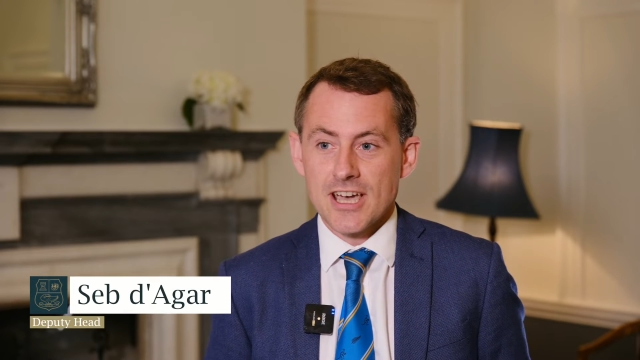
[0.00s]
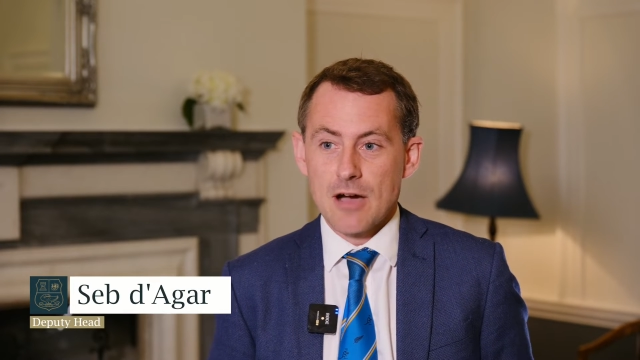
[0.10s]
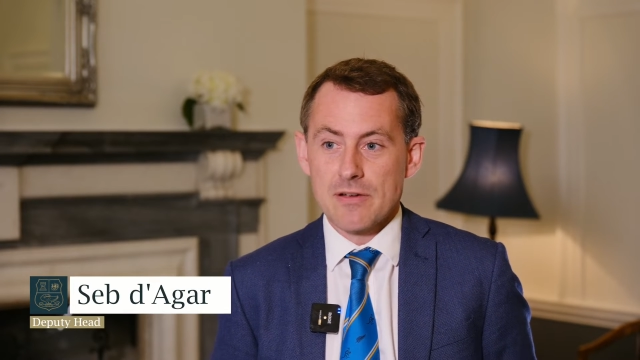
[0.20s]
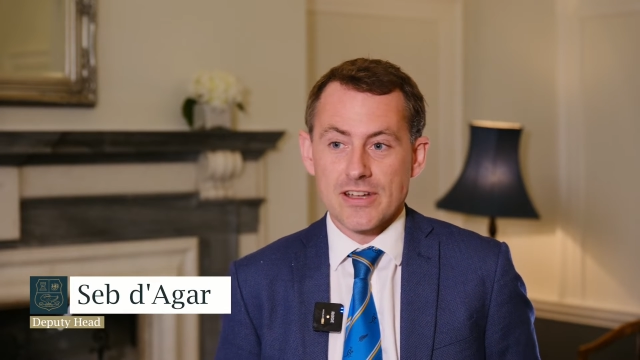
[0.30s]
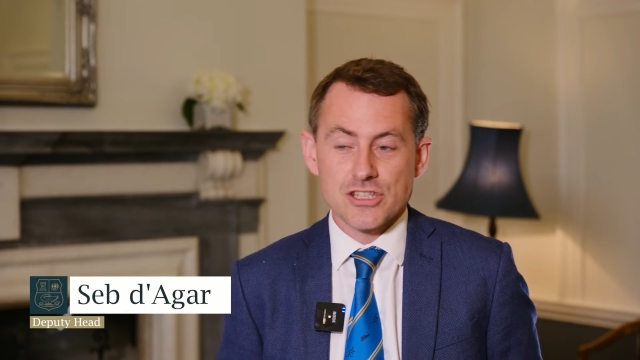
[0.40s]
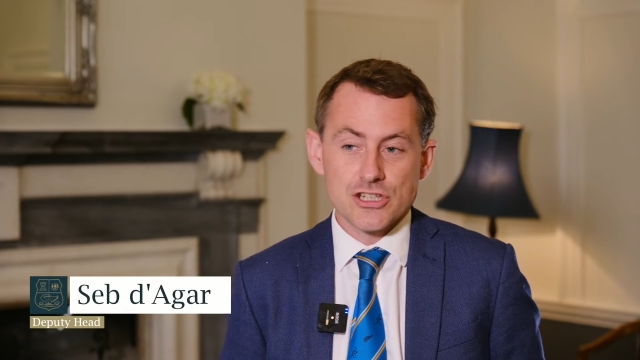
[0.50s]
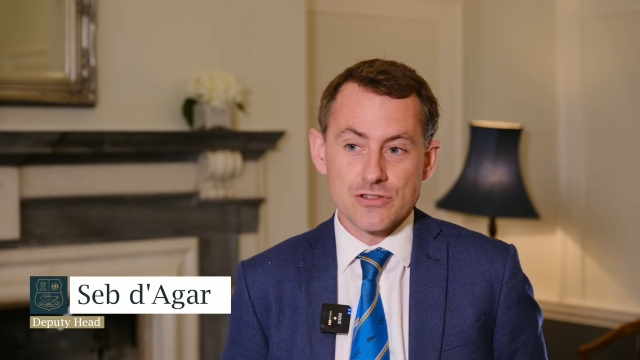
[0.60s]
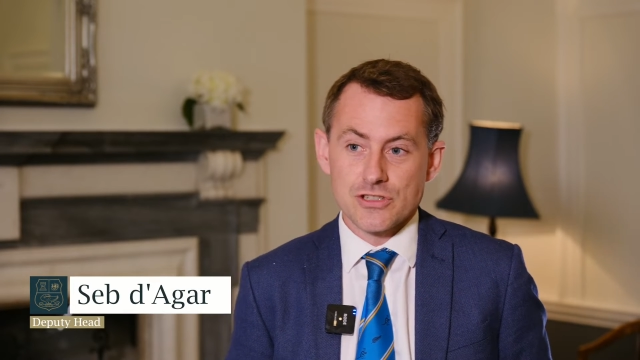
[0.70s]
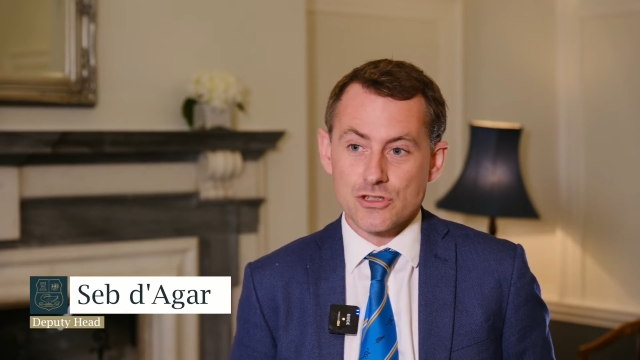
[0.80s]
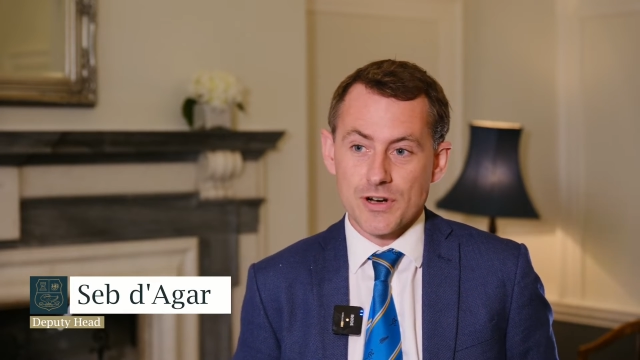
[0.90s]
We've had
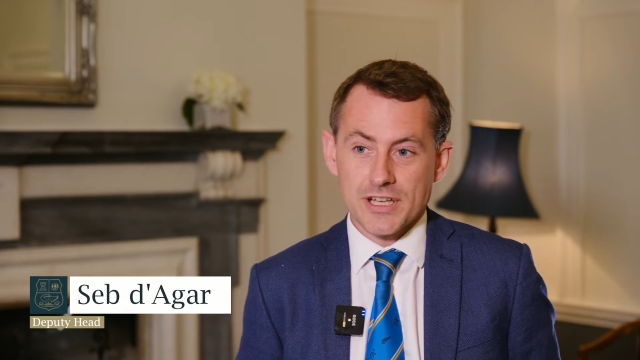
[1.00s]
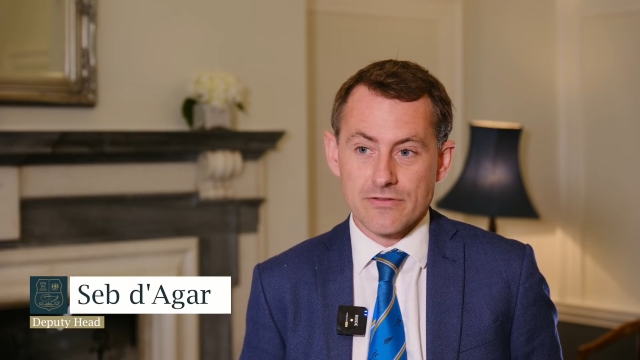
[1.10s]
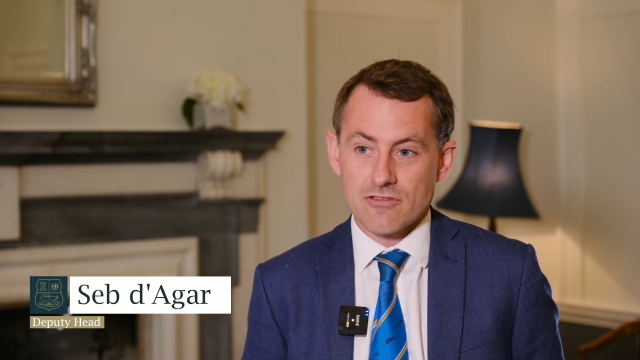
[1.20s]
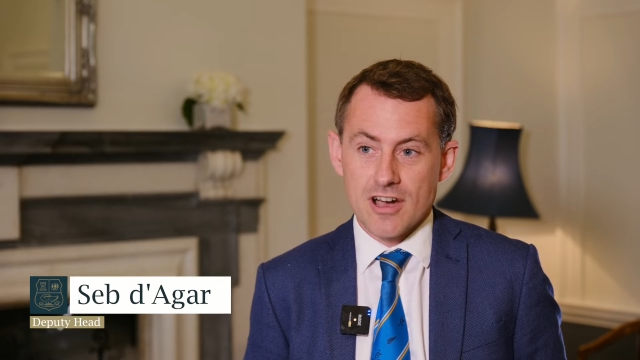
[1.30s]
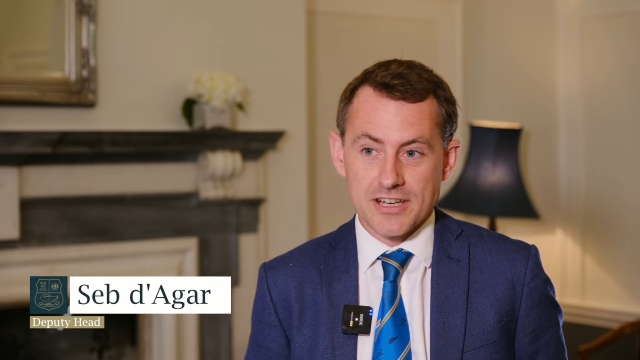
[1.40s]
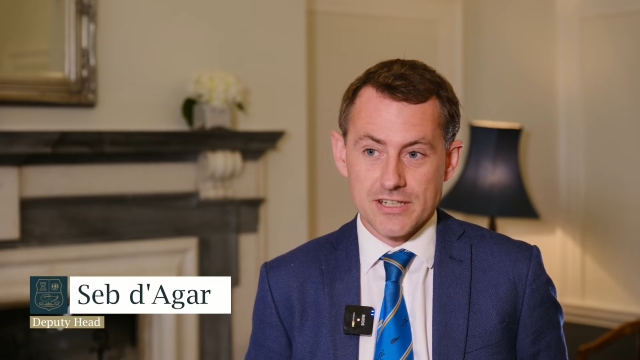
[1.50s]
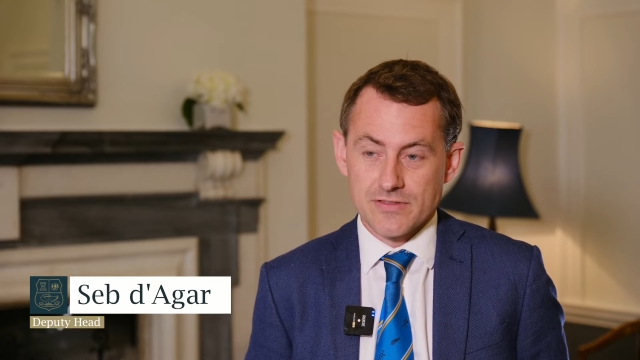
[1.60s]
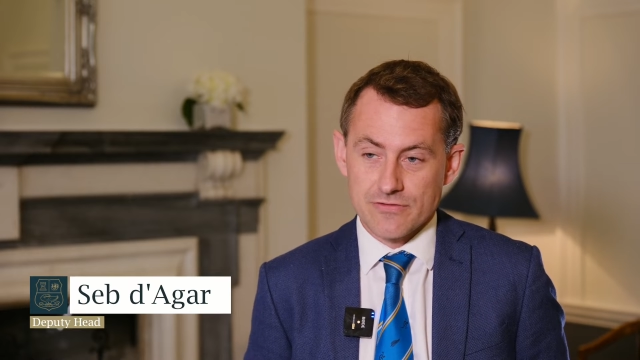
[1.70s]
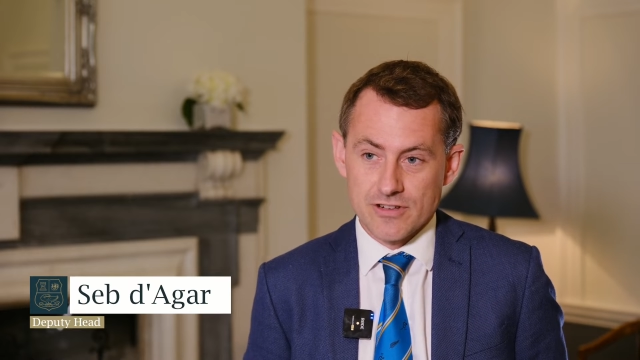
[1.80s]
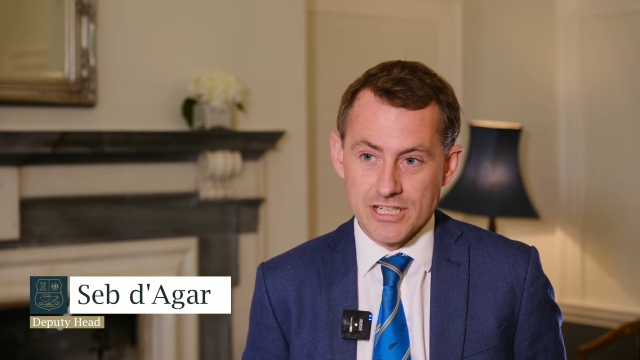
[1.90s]
students joining a variety of
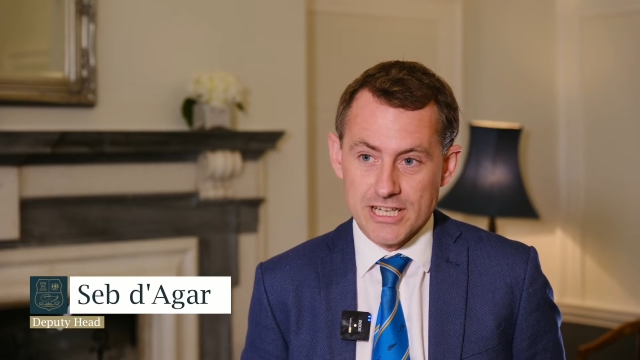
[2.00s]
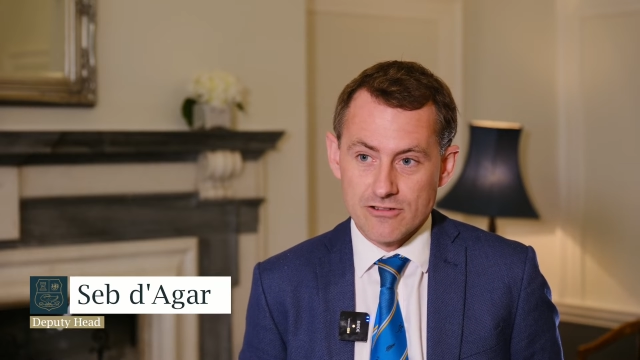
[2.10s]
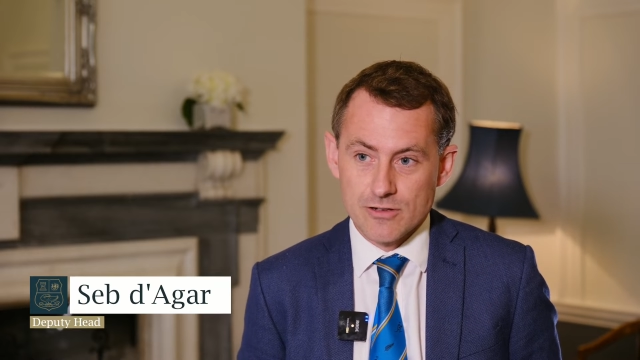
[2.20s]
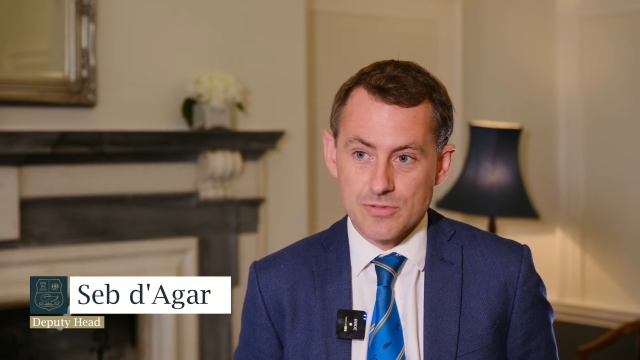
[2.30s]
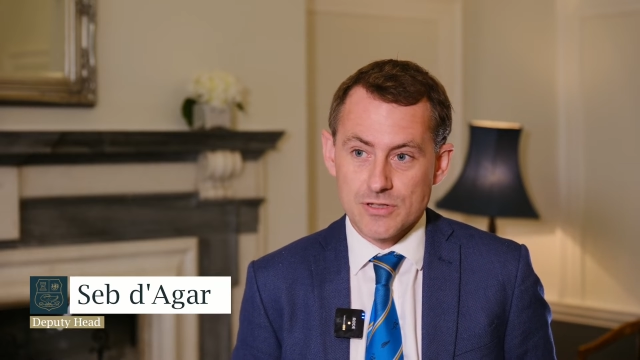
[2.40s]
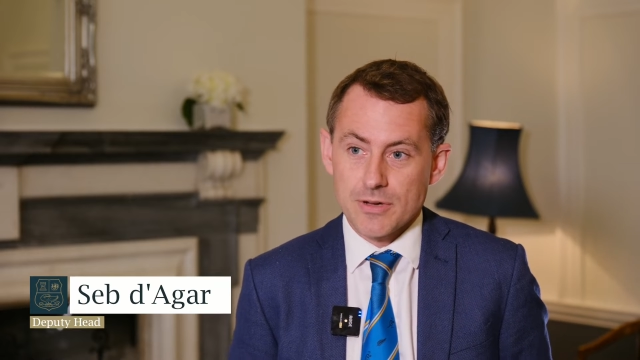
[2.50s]
different year groups,